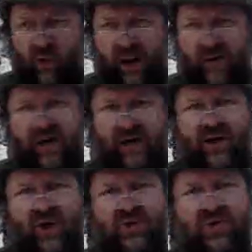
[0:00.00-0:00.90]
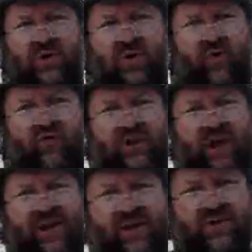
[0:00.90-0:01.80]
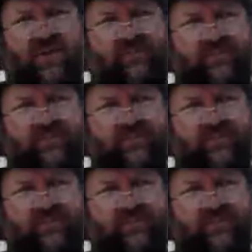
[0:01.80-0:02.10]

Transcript: And that last 2 or 3 days,